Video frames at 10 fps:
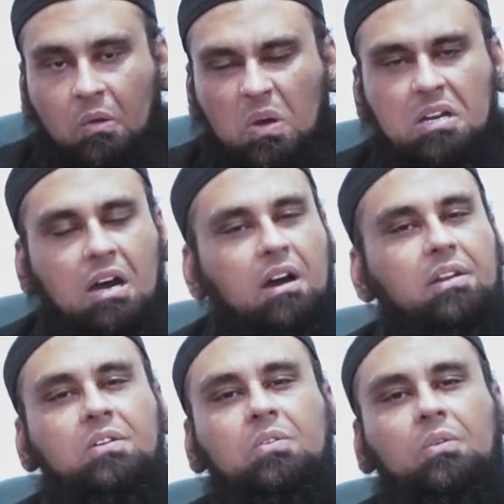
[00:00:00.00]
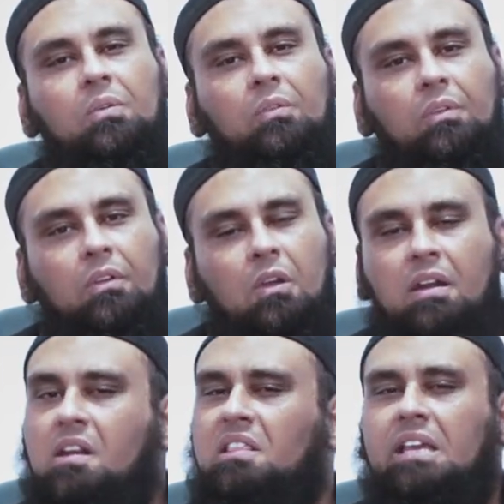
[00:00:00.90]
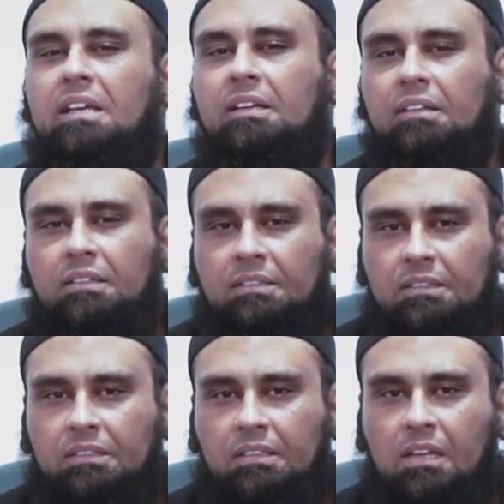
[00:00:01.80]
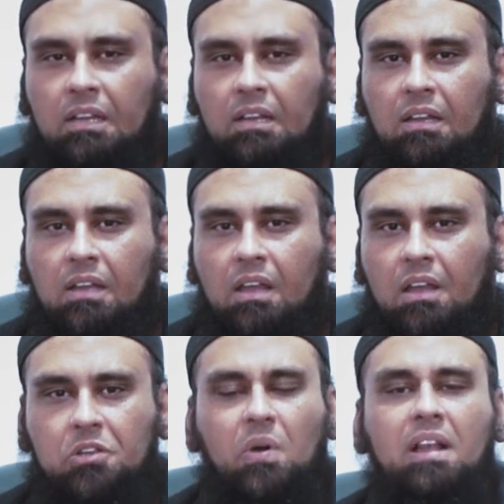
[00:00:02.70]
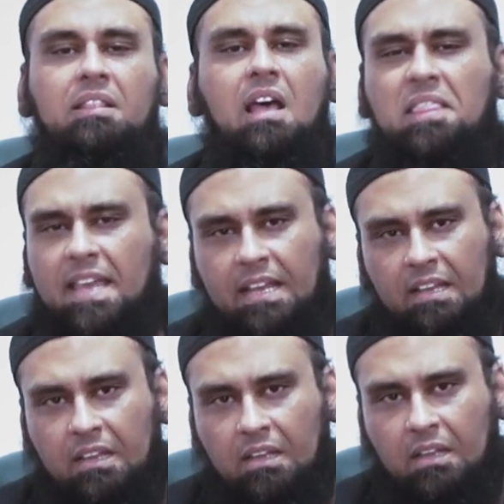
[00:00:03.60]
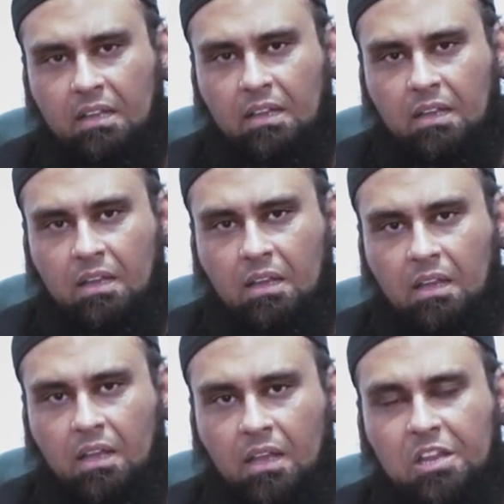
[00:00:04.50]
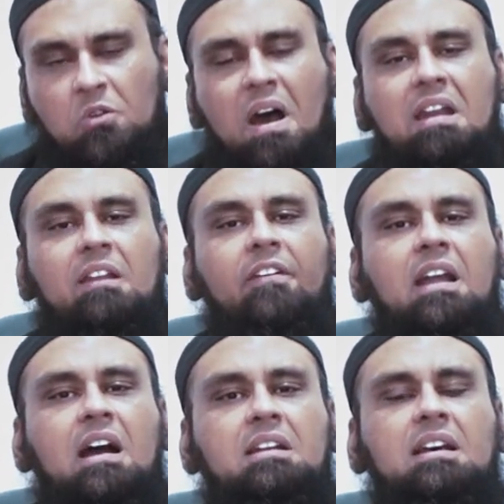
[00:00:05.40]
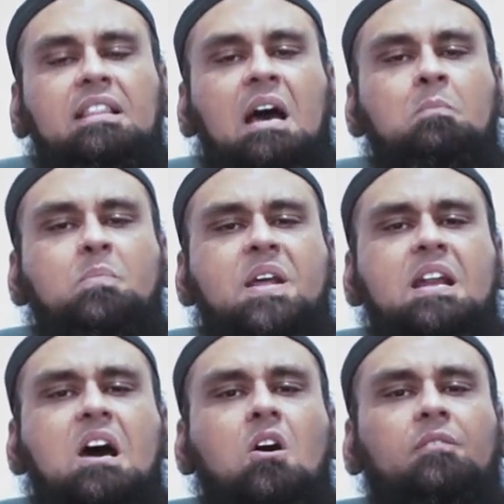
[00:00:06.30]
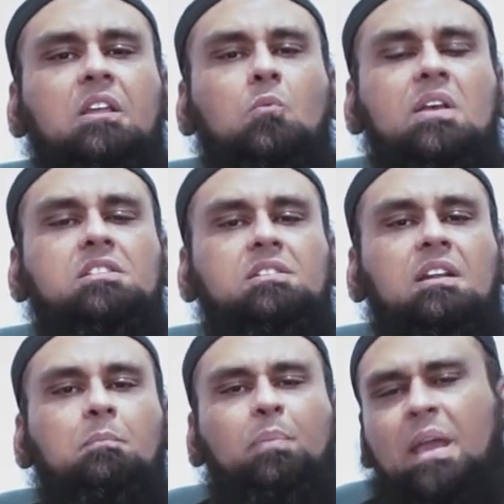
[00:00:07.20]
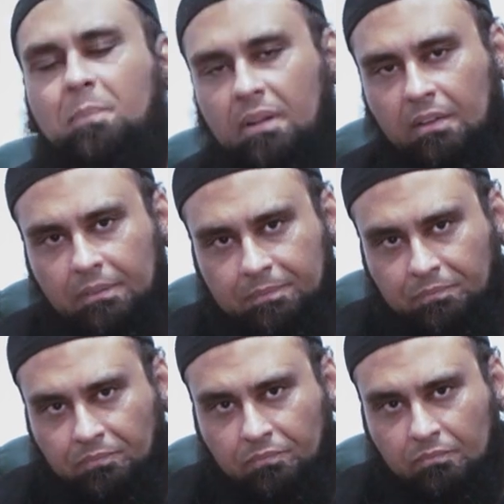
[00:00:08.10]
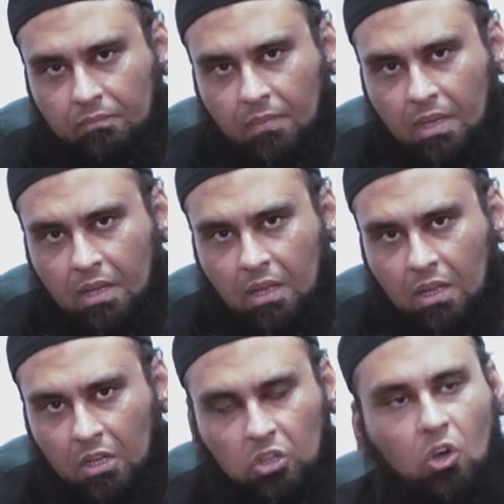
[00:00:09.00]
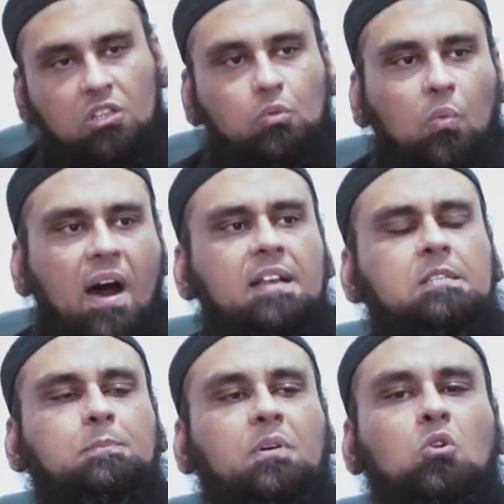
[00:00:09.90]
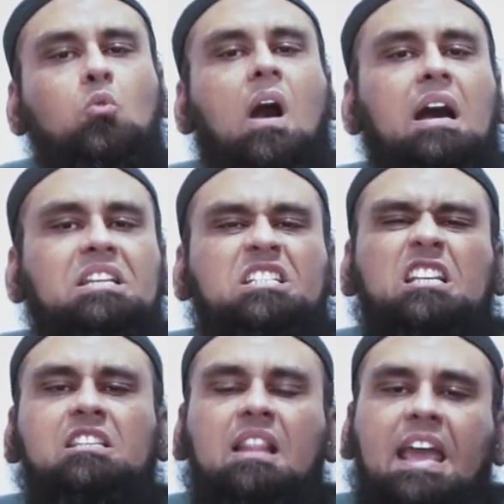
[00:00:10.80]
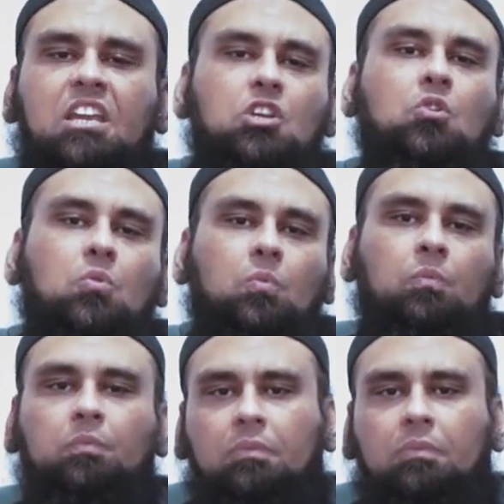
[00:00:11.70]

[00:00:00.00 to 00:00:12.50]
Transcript: What are you? You're nothing. You are nothing. You are living under the umbrella of the Western people. Those wasps who are just like you.